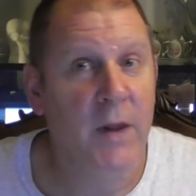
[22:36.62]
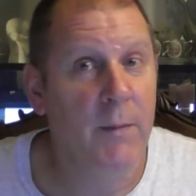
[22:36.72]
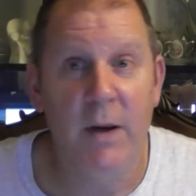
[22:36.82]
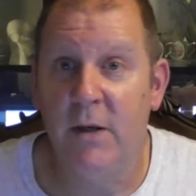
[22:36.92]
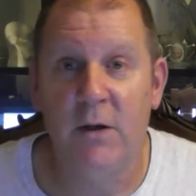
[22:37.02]
I
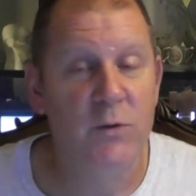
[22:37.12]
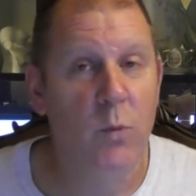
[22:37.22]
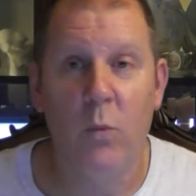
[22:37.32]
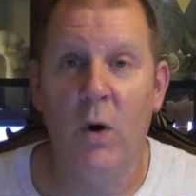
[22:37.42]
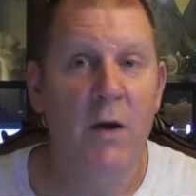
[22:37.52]
mean, because
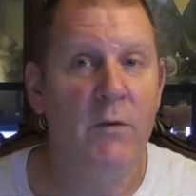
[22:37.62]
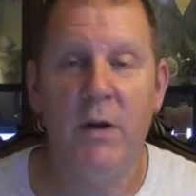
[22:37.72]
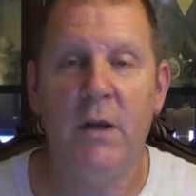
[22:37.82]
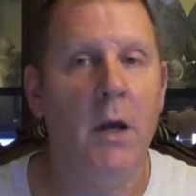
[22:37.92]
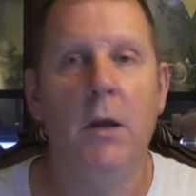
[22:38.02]
whatever,
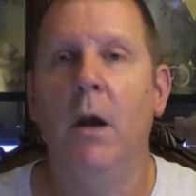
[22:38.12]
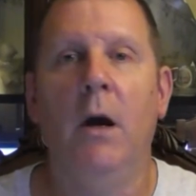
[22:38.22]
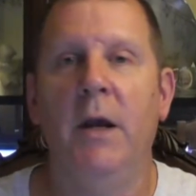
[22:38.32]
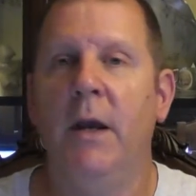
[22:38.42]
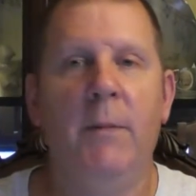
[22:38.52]
yeah,
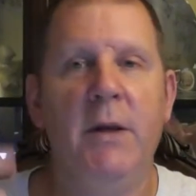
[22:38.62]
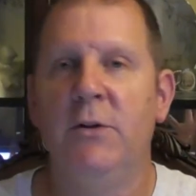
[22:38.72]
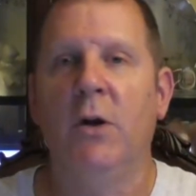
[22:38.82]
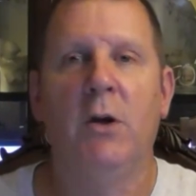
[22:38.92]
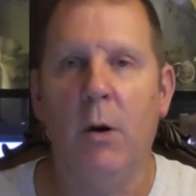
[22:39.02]
yeah, I mean, he's
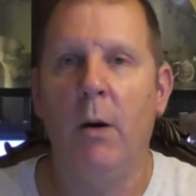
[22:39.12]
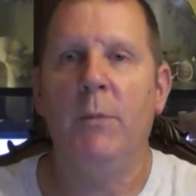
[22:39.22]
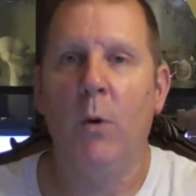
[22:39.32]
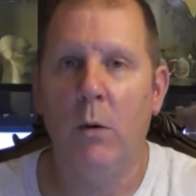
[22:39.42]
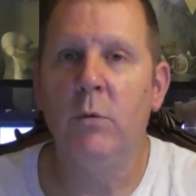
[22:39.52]
going to call,
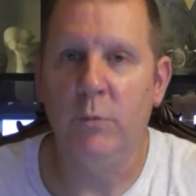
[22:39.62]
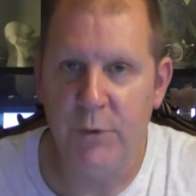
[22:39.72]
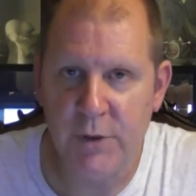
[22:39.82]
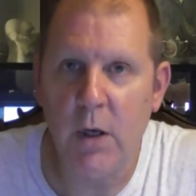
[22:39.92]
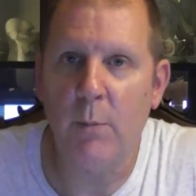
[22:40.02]
oh, we
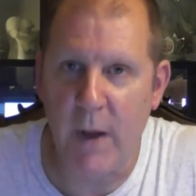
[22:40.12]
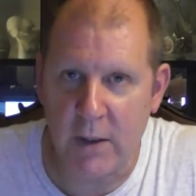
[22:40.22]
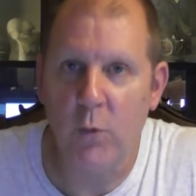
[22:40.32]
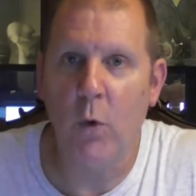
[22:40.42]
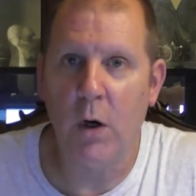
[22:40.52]
just go
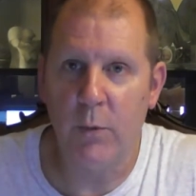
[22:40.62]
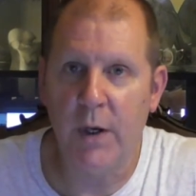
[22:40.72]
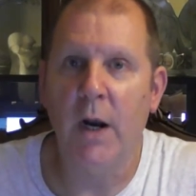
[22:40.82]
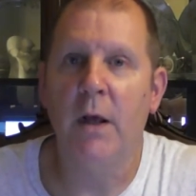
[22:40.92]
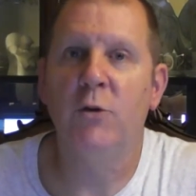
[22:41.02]
back to work. We
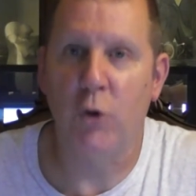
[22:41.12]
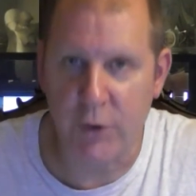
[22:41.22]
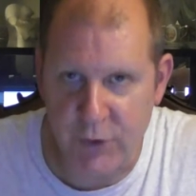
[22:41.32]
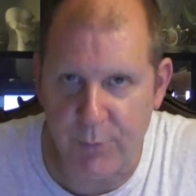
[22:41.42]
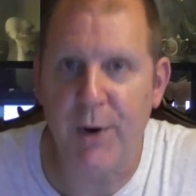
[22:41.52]
got to
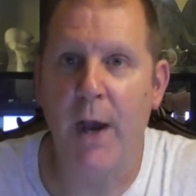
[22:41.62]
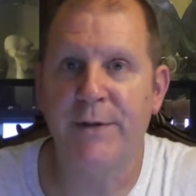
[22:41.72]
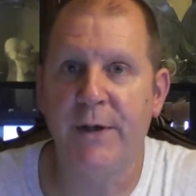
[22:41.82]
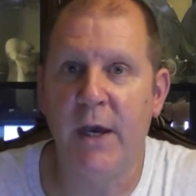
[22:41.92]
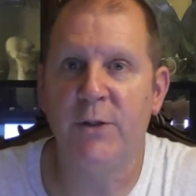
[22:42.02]
trust the
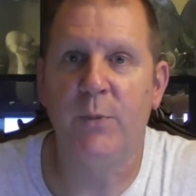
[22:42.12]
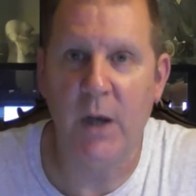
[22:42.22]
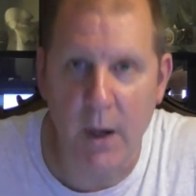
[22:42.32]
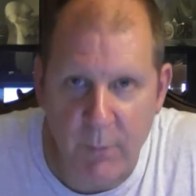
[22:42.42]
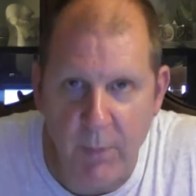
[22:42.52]
process. We
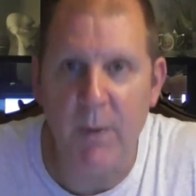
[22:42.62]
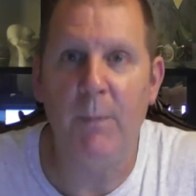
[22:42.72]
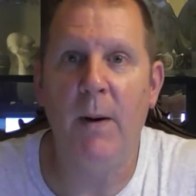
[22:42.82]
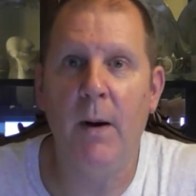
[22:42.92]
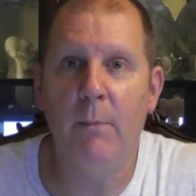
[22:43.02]
got to blah blah
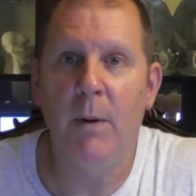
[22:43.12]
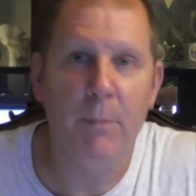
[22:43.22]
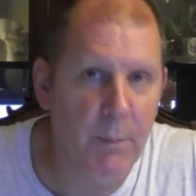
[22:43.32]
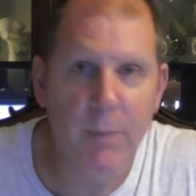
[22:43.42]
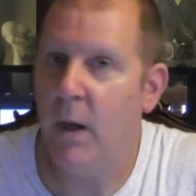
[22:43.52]
blah blah
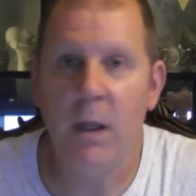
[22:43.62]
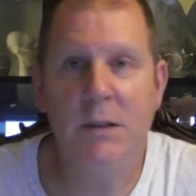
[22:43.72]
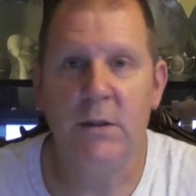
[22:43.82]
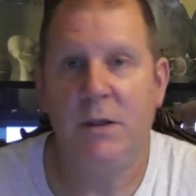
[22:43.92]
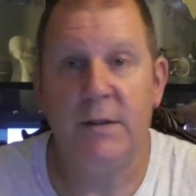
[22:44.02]
blah. blah.
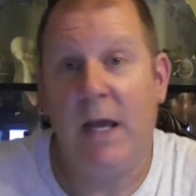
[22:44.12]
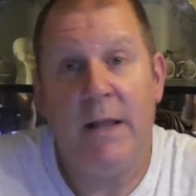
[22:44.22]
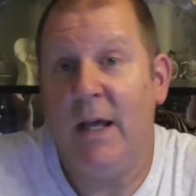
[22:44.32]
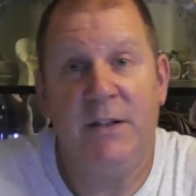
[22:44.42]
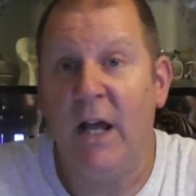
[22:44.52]
that,
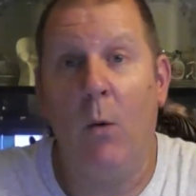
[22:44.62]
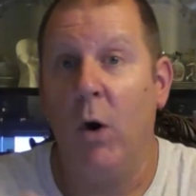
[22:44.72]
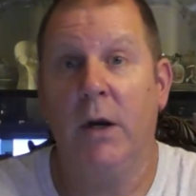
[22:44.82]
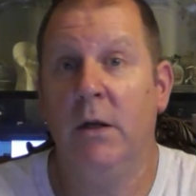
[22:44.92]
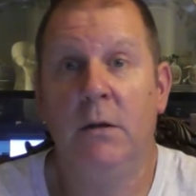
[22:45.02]
that's not
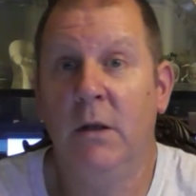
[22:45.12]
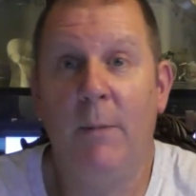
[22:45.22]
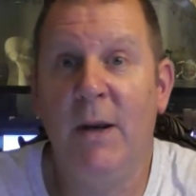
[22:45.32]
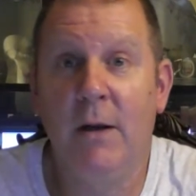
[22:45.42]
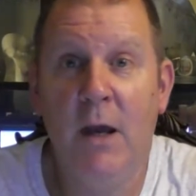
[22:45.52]
working. I
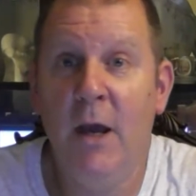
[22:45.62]
mean,